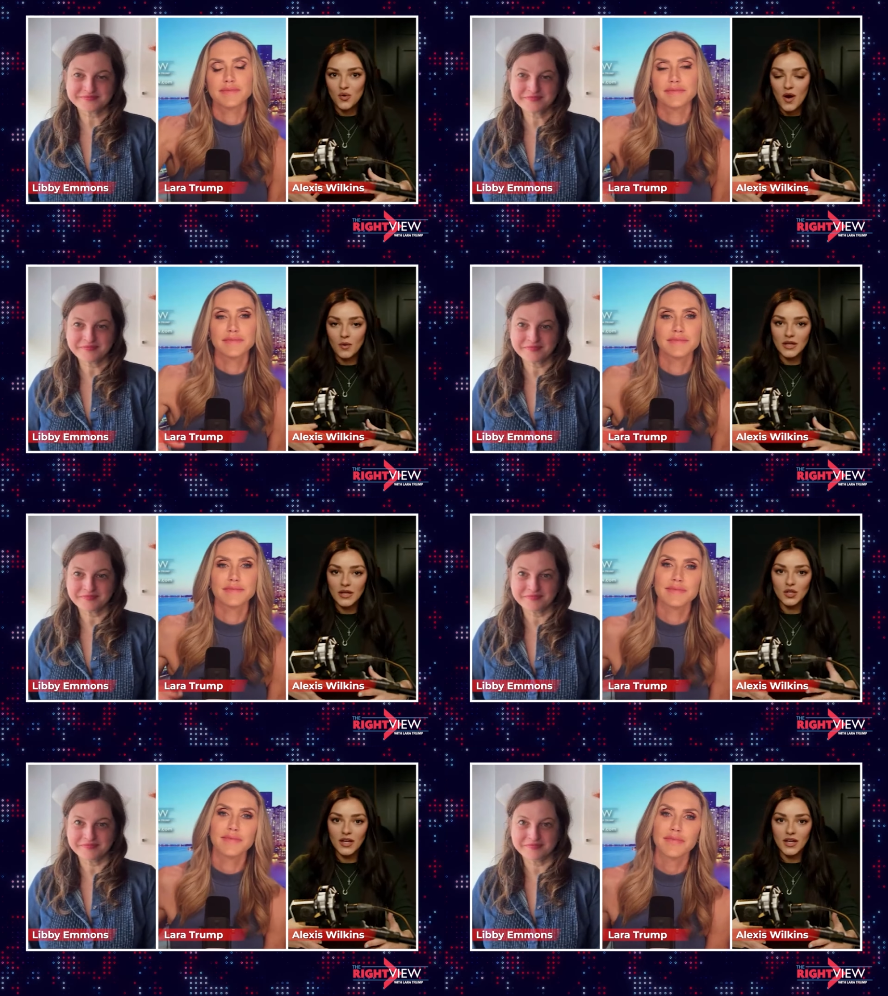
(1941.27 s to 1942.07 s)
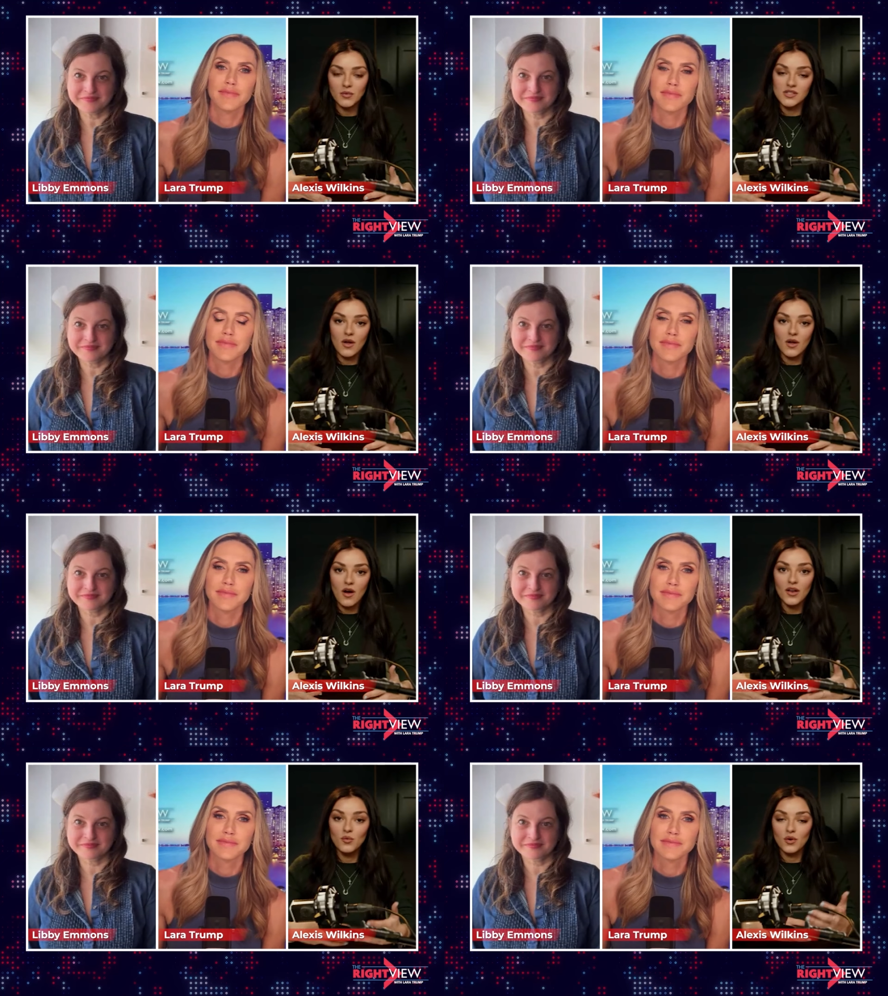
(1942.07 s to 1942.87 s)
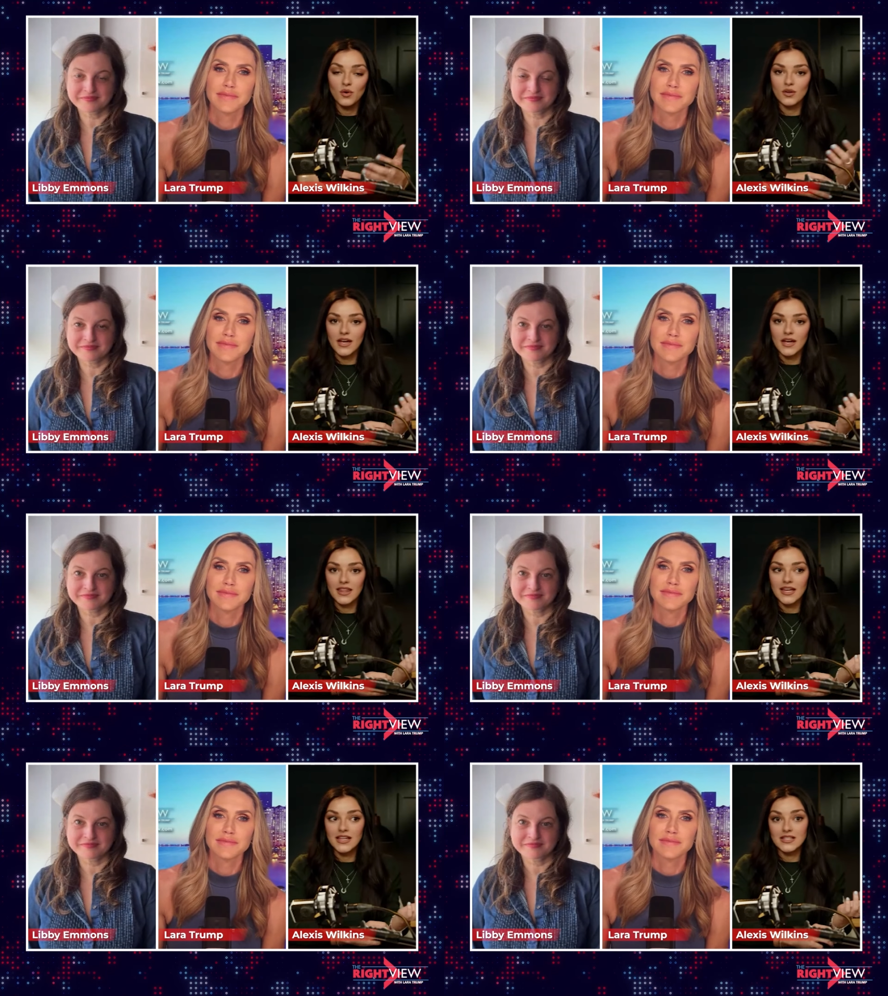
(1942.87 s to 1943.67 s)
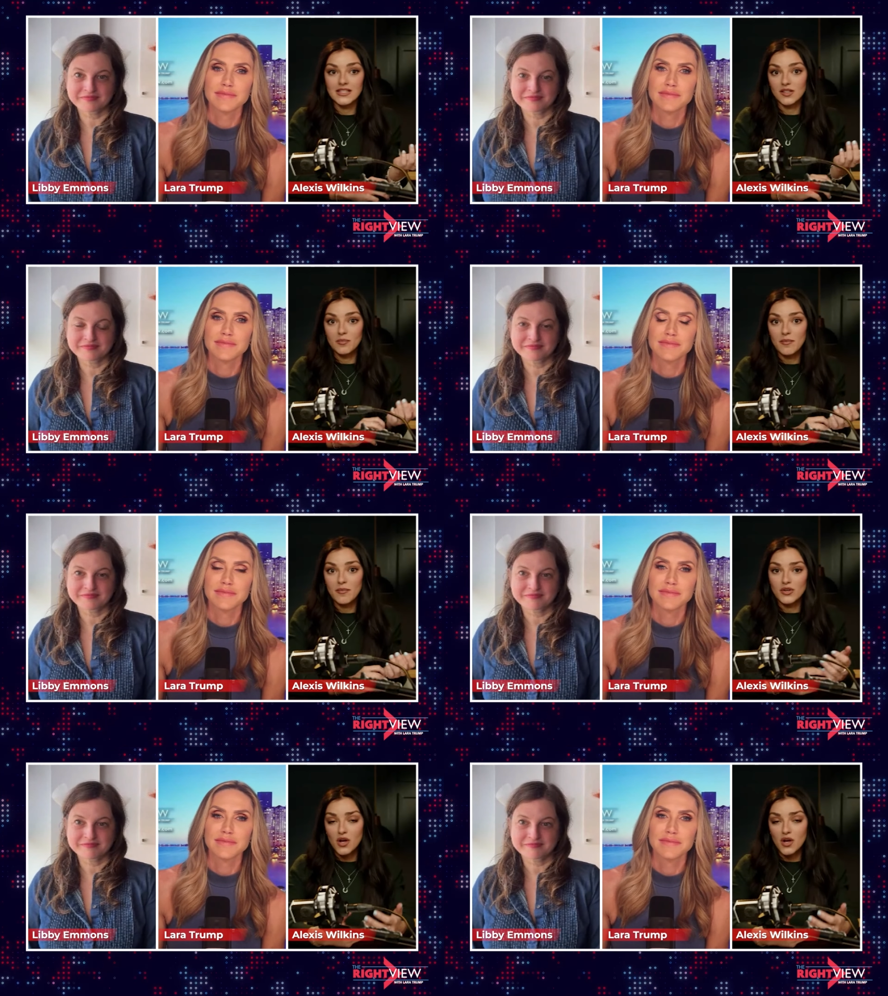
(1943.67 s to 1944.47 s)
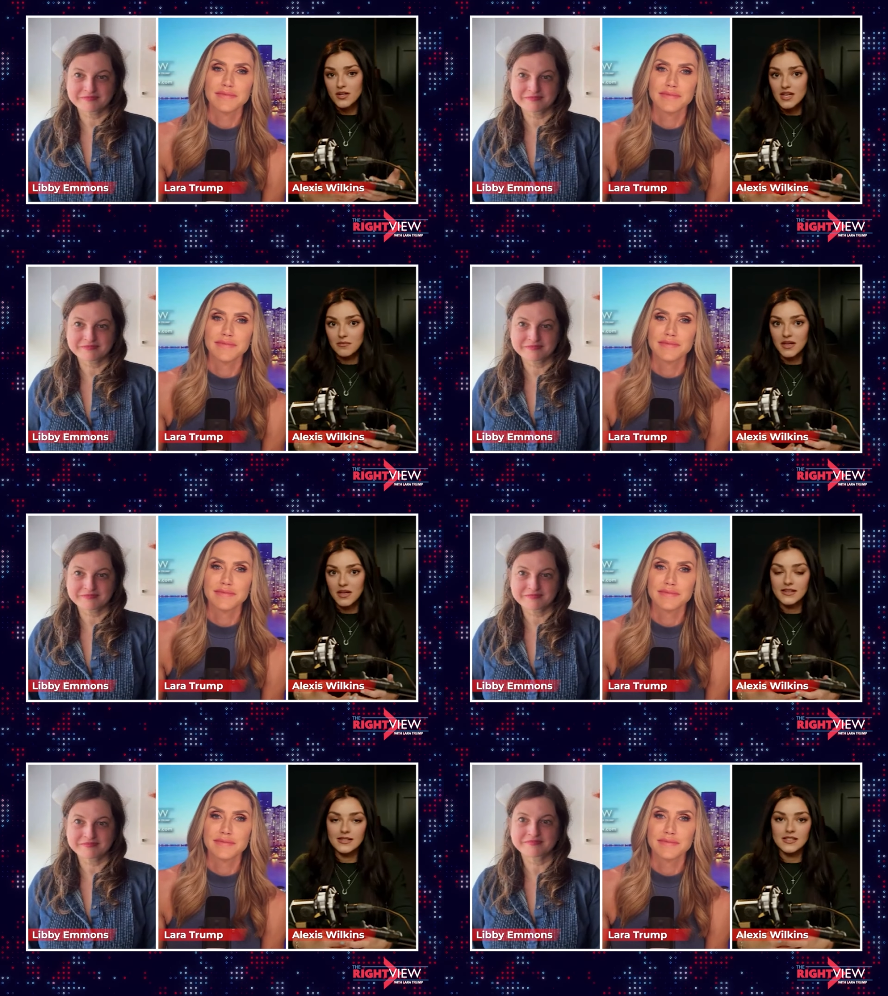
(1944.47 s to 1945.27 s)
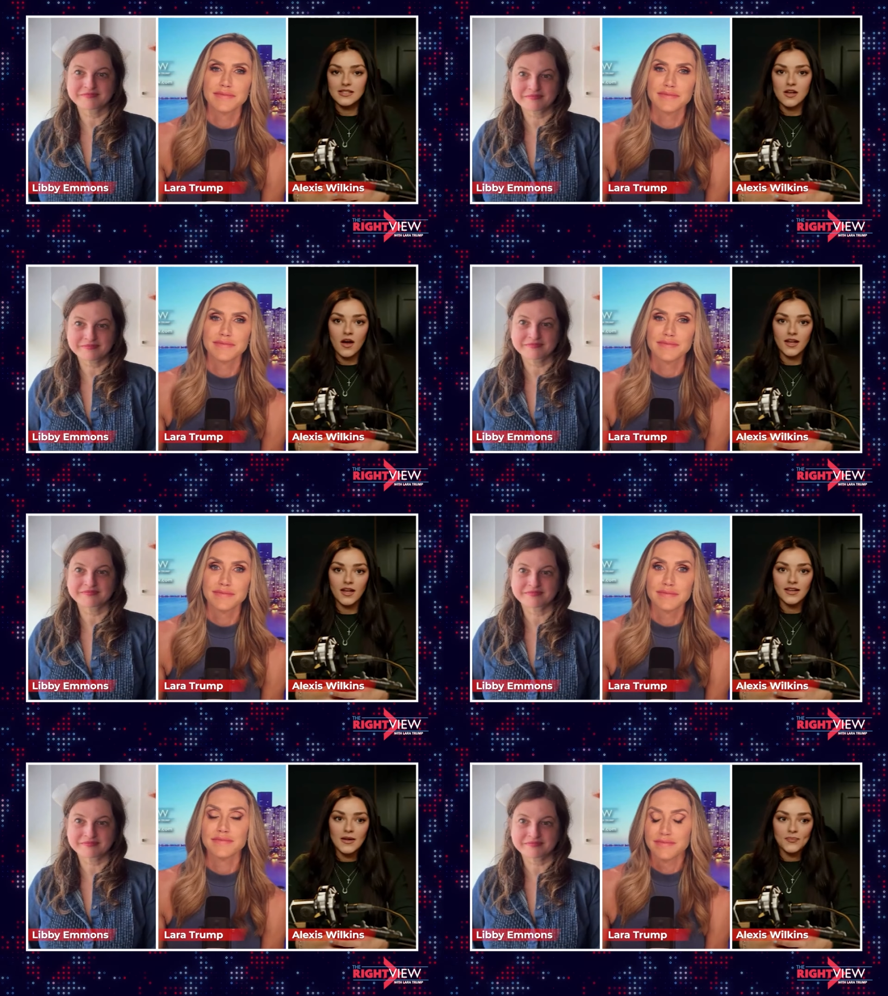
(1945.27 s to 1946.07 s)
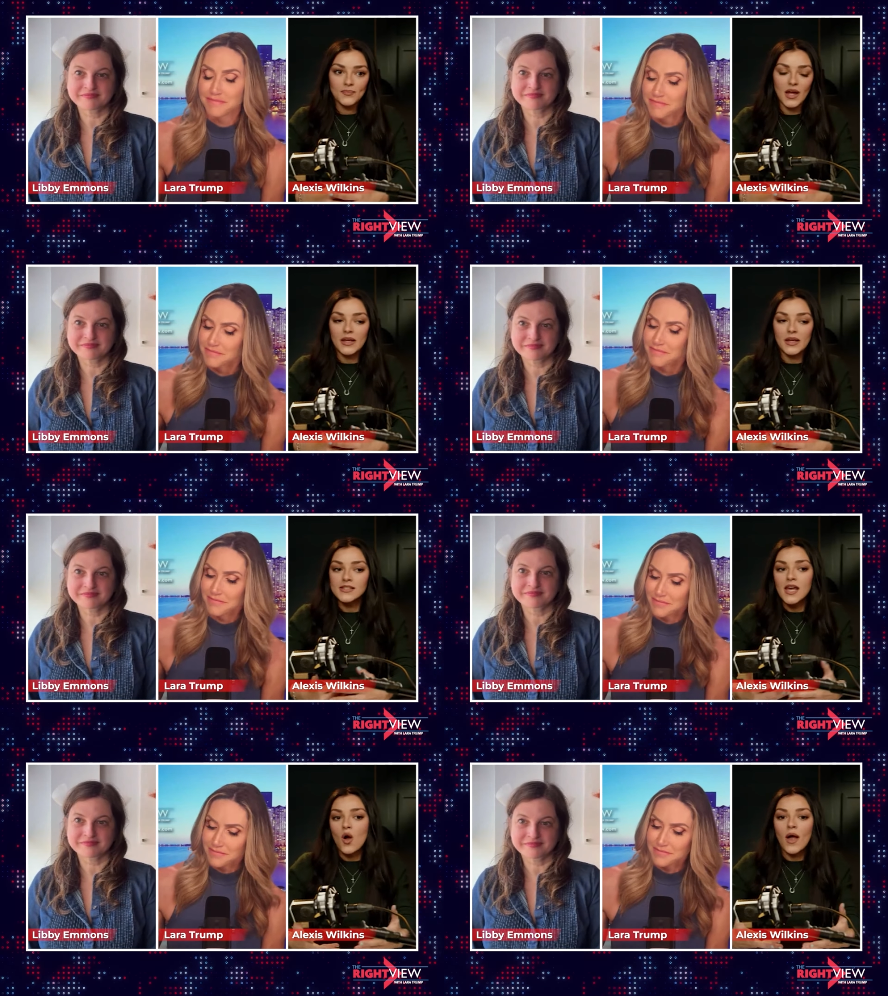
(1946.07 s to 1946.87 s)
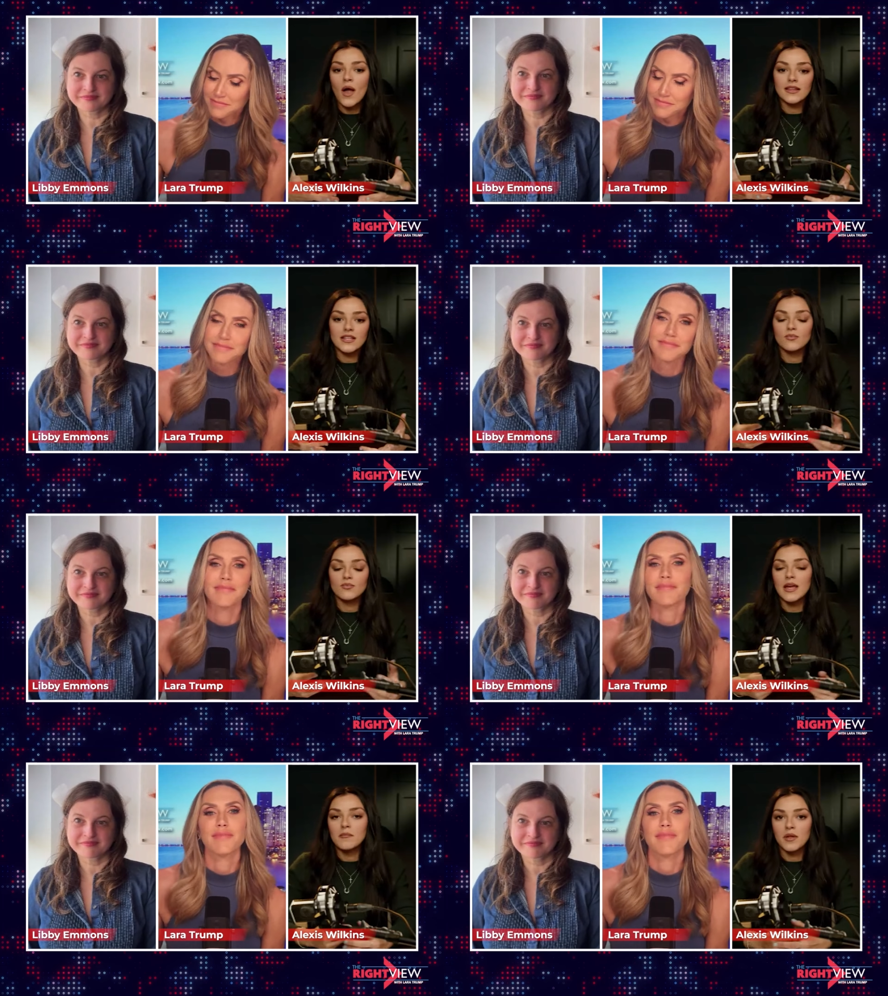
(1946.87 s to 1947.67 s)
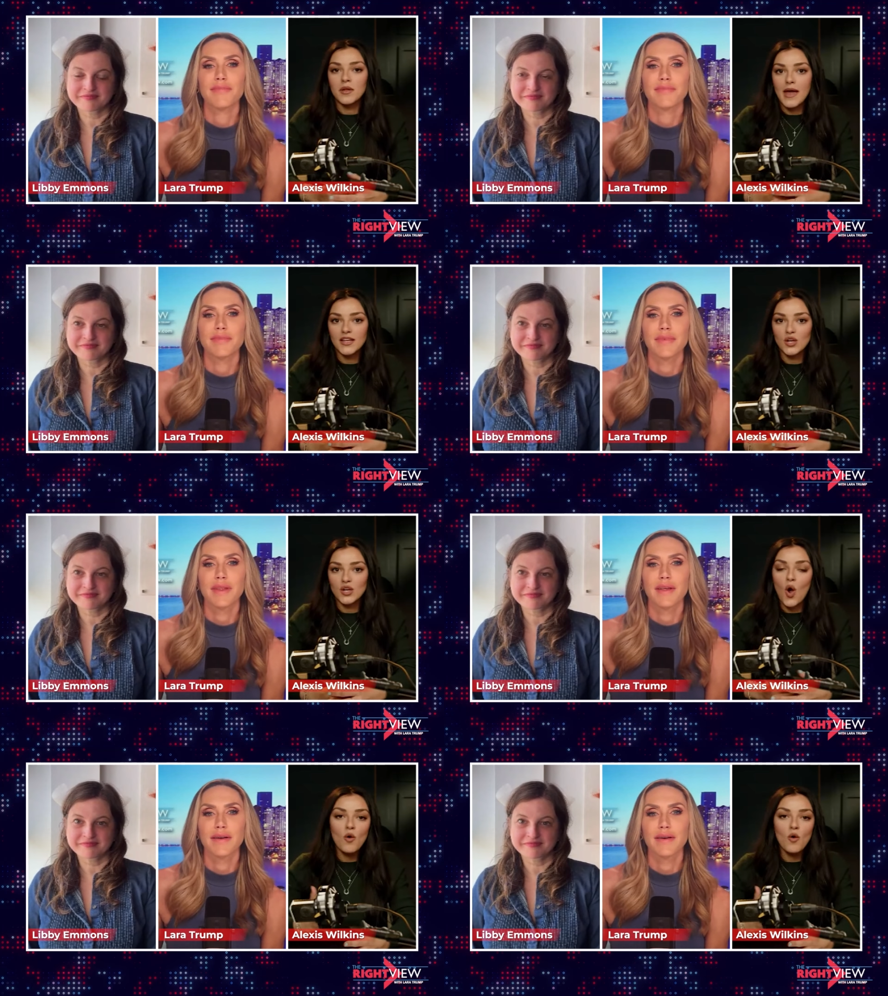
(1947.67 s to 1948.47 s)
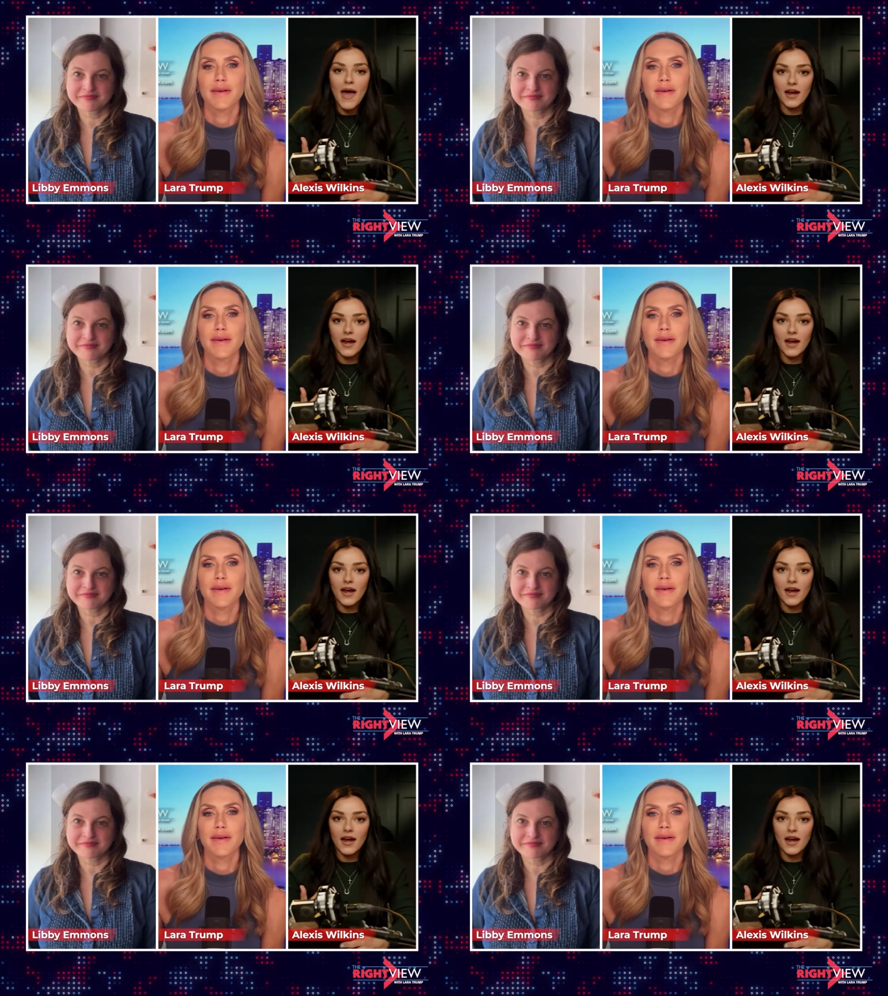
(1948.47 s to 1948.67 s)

Speaker 1: where we look at what's going on in the world, I think that it's a little bit more daunting because it's not like we can say, okay, let's re-implement, you know, home ec.